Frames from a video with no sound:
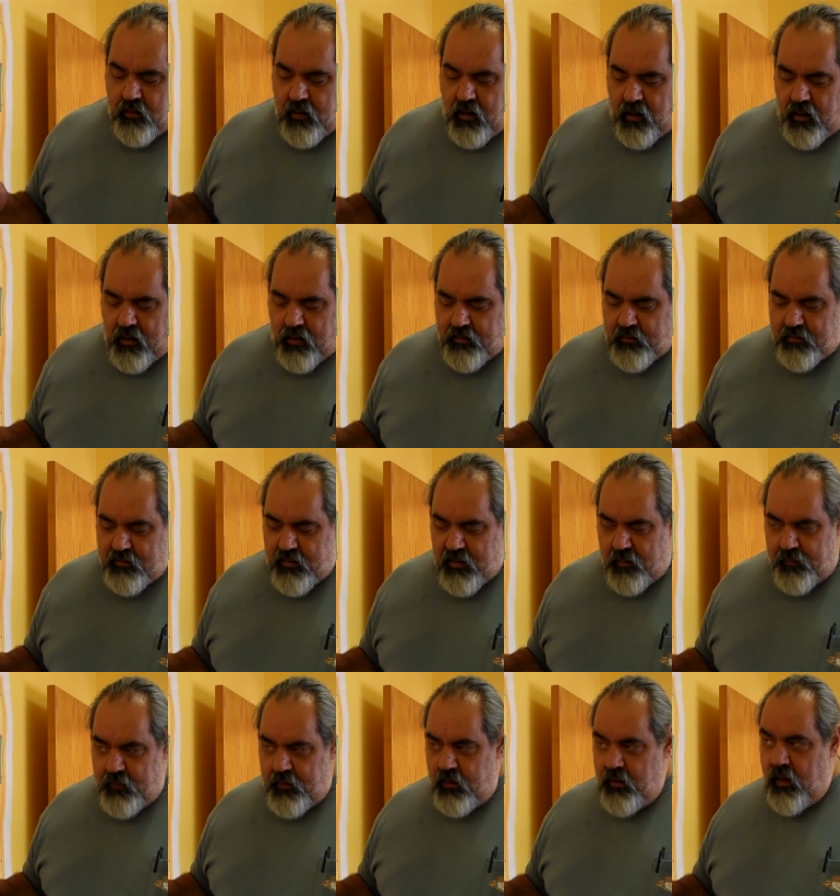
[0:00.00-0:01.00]
the
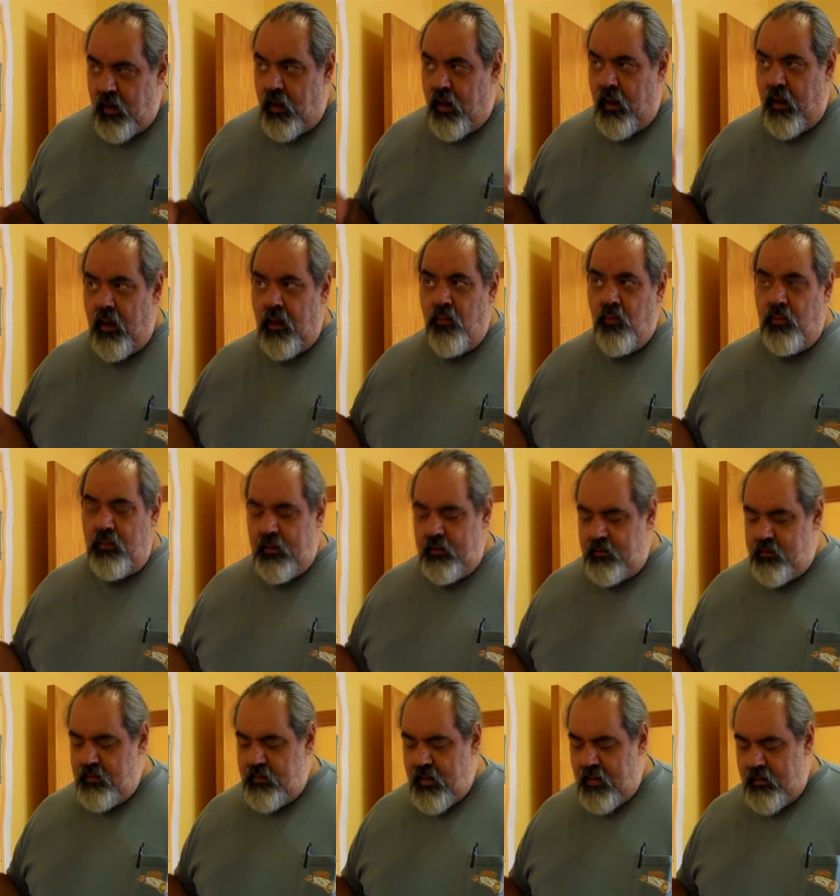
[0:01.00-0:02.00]
concept, and we'll
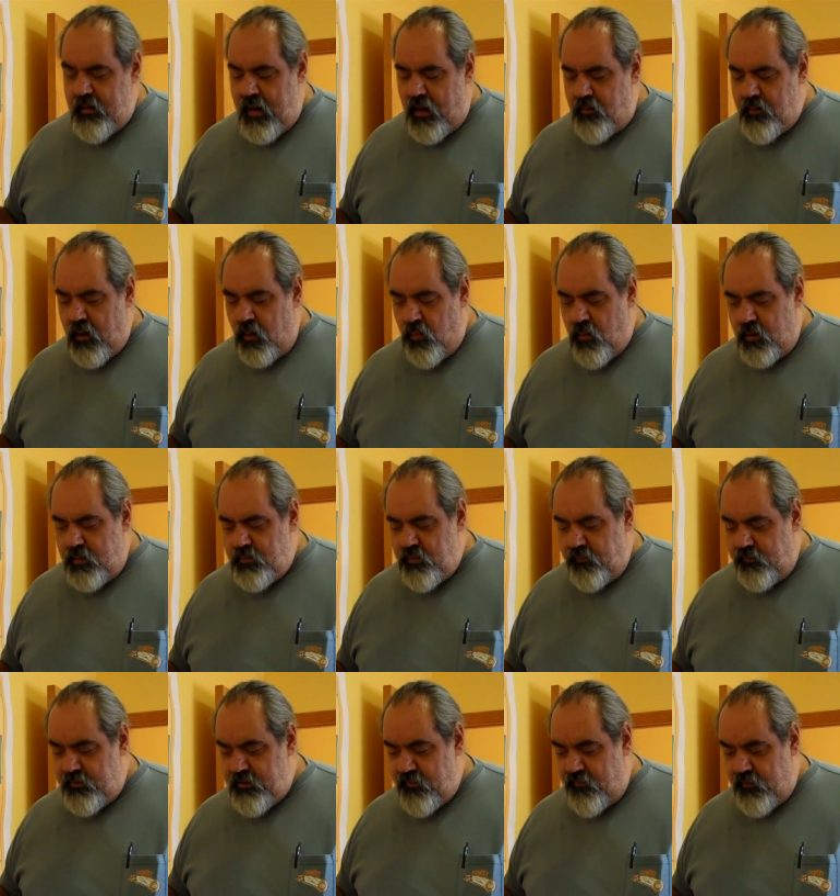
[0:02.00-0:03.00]
get to that and how that
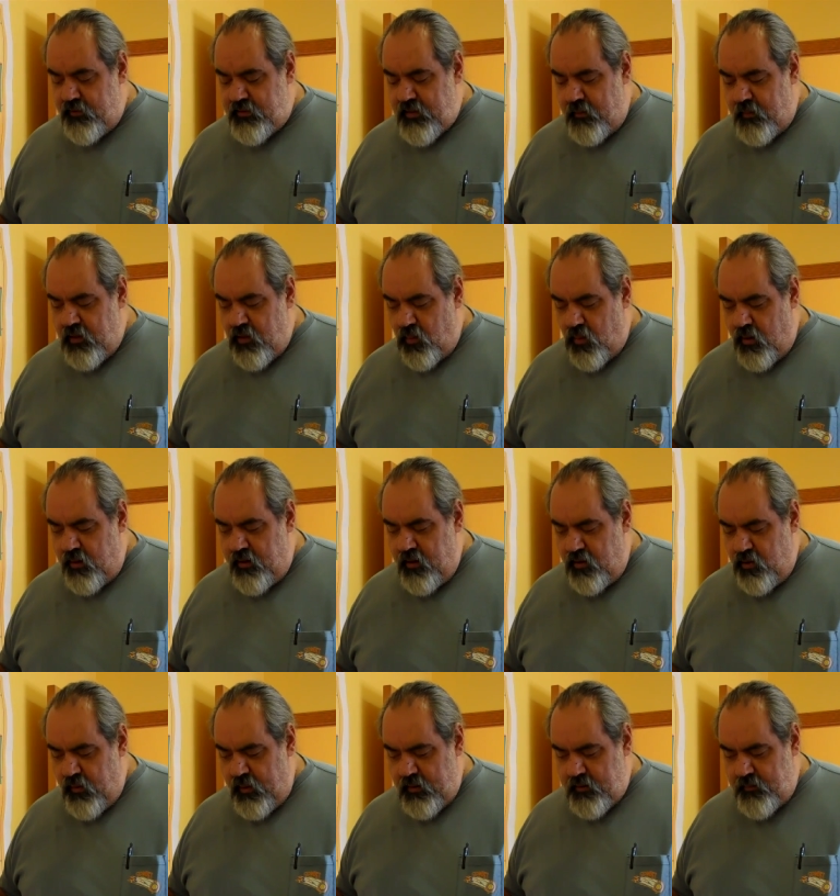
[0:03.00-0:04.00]
works for some of the work
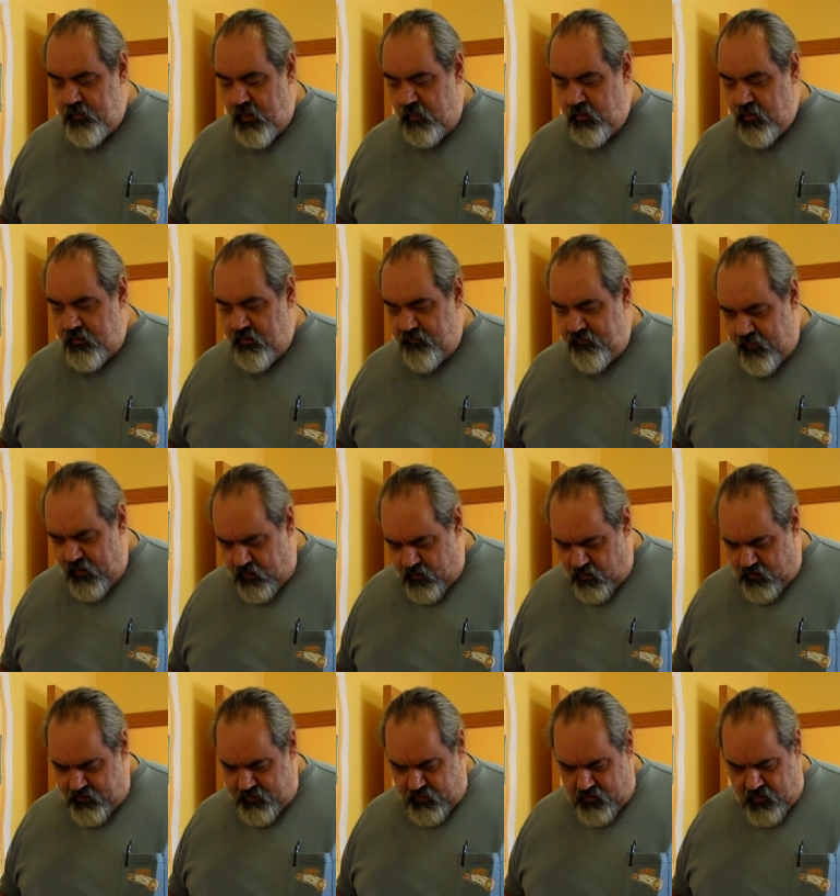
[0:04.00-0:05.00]
you're doing as public
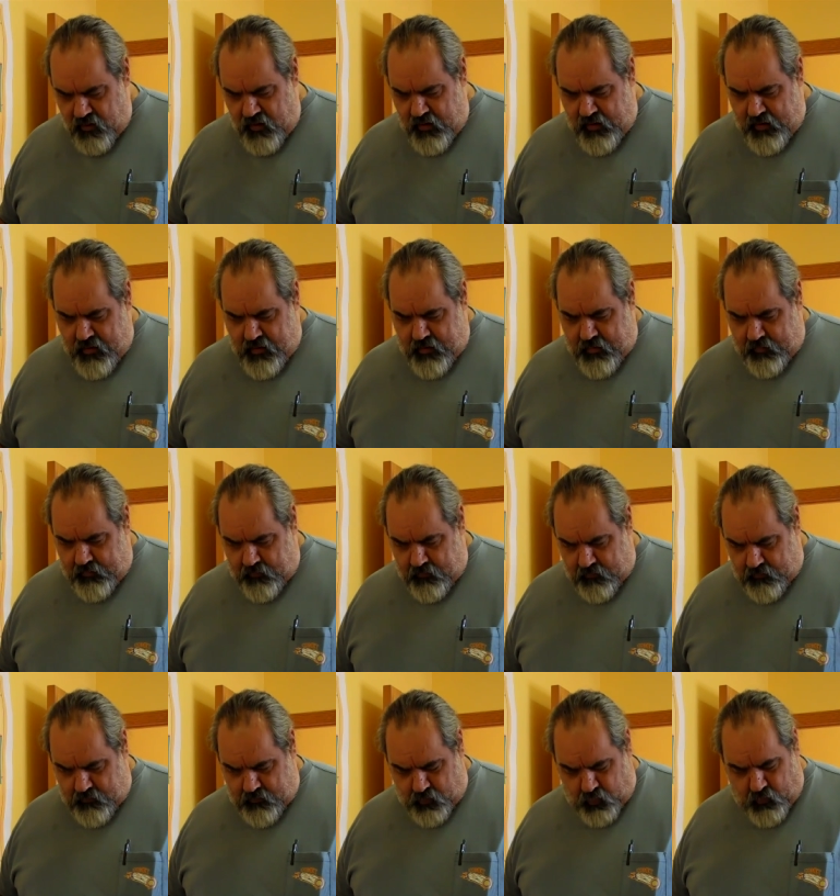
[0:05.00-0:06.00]
defenders and
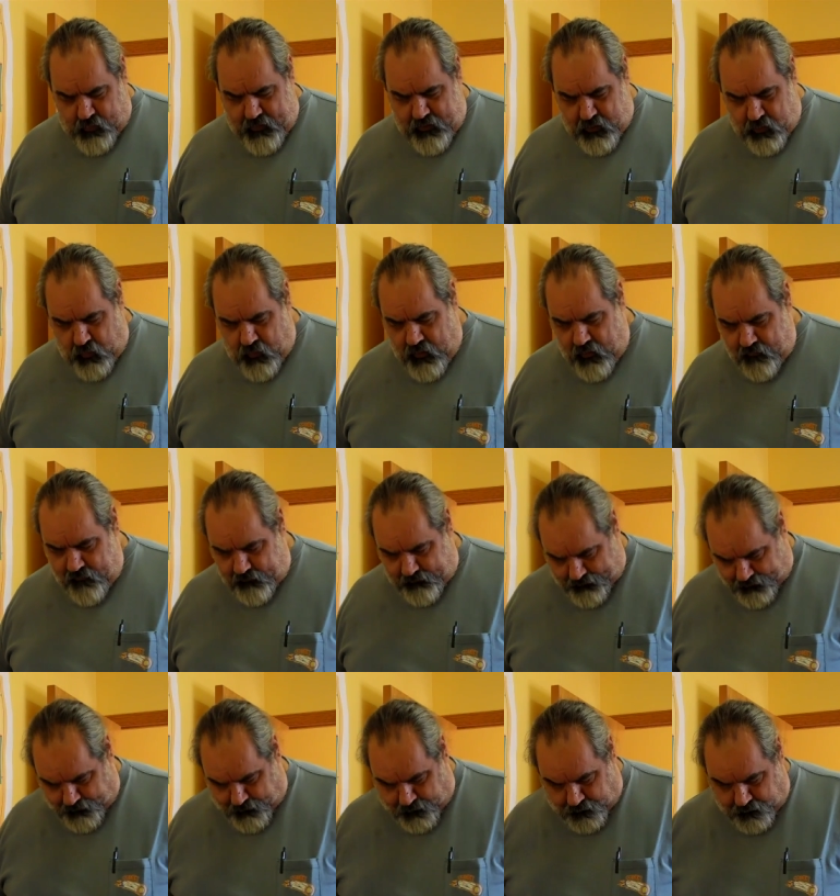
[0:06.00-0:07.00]
in
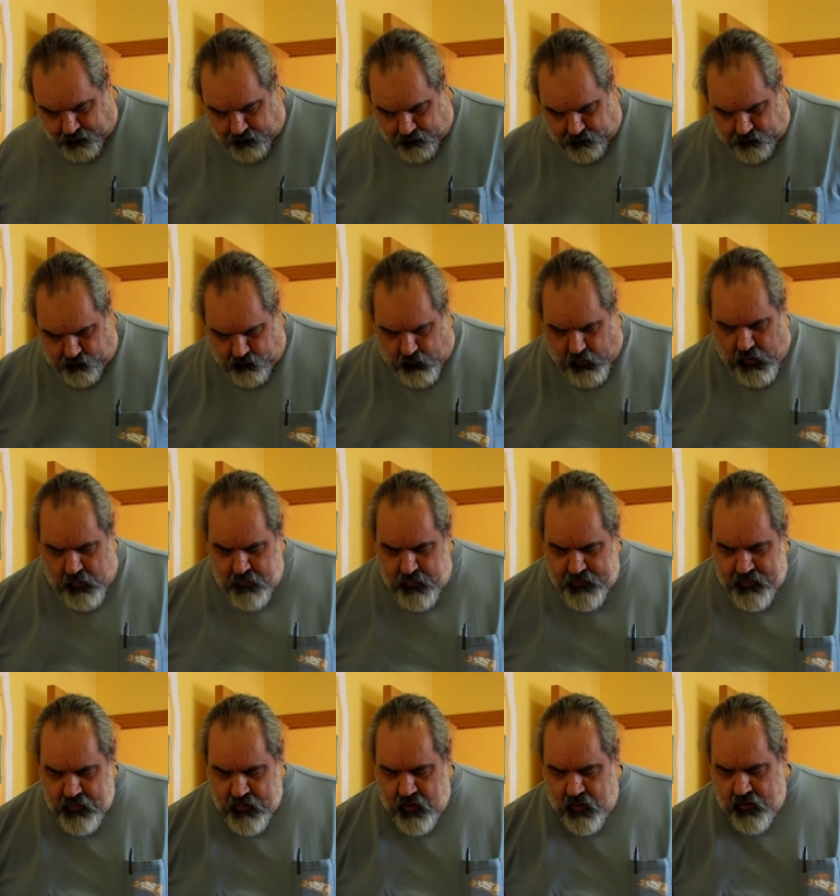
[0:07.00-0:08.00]
2012,
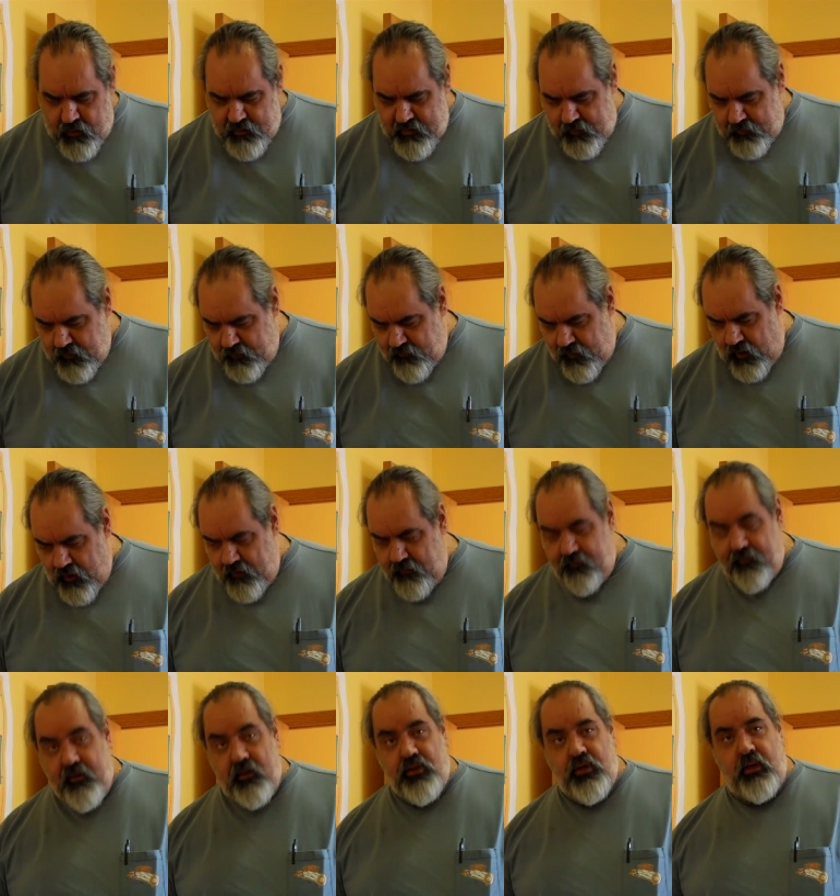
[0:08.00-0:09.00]
but the concept of
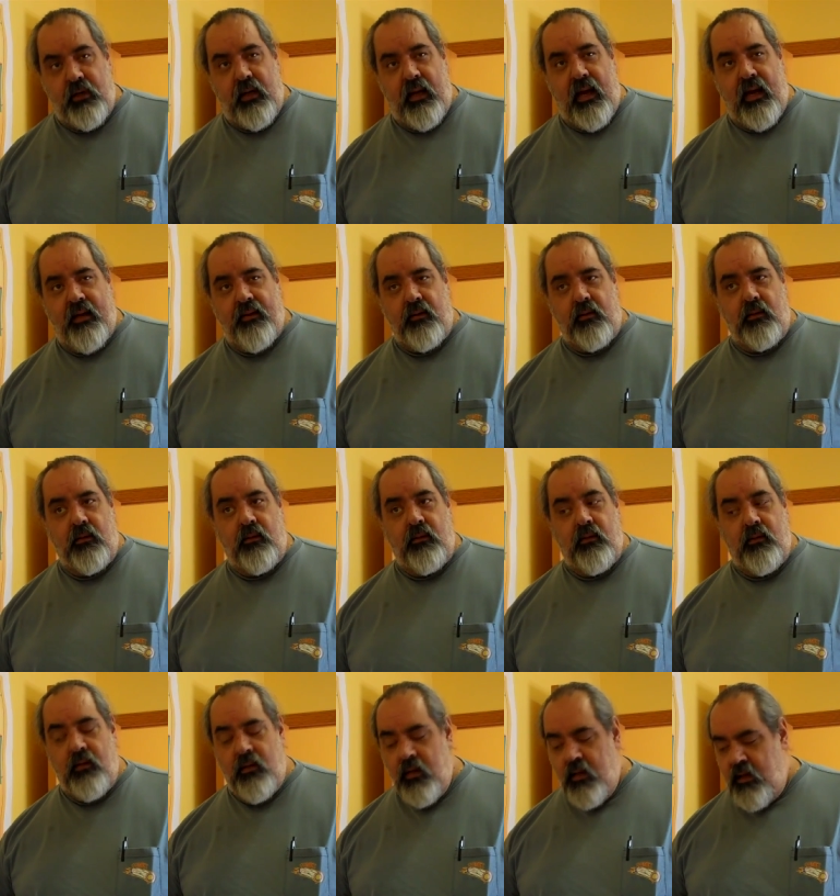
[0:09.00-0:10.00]
hunt, fish, and gather
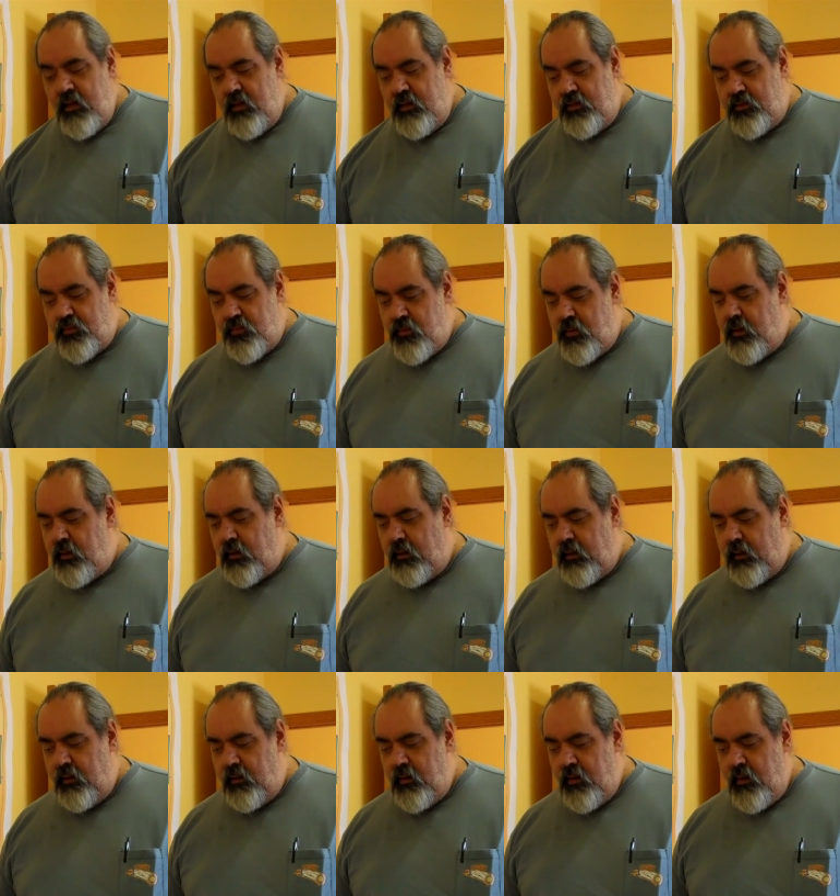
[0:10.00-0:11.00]
is
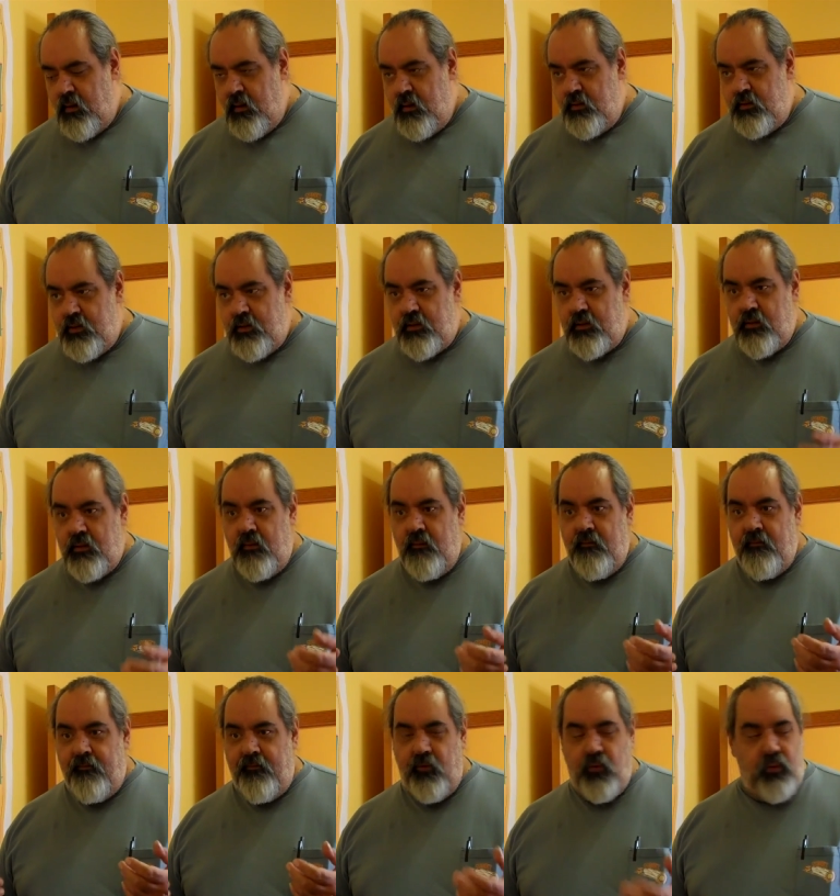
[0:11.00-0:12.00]
really just
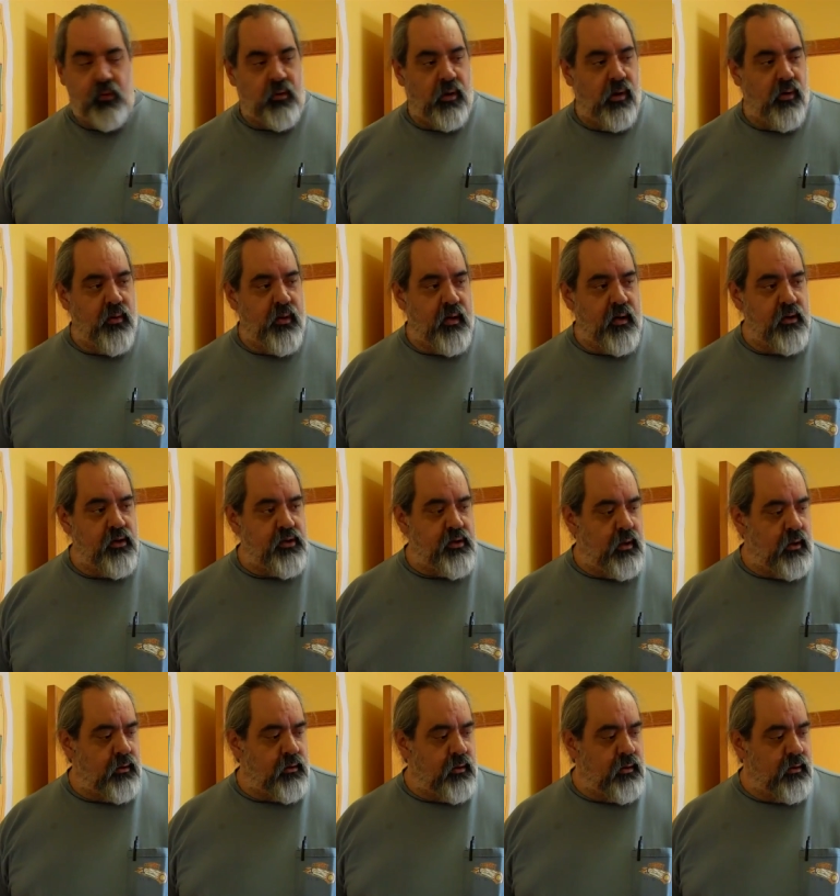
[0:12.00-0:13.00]
food, clothing, and
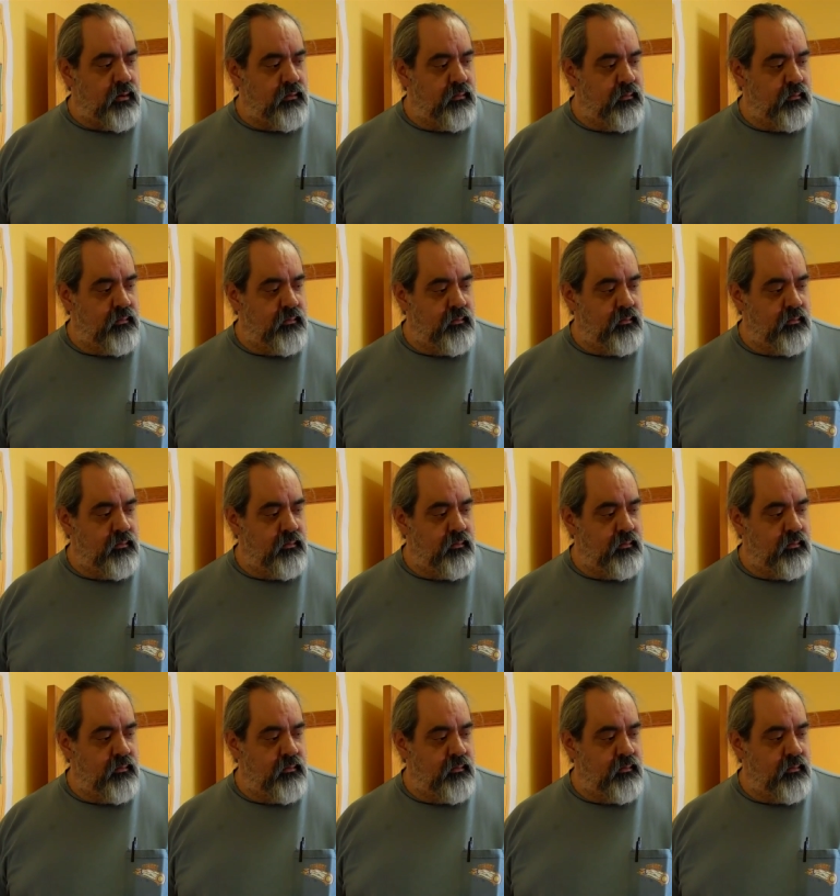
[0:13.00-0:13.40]
shelter.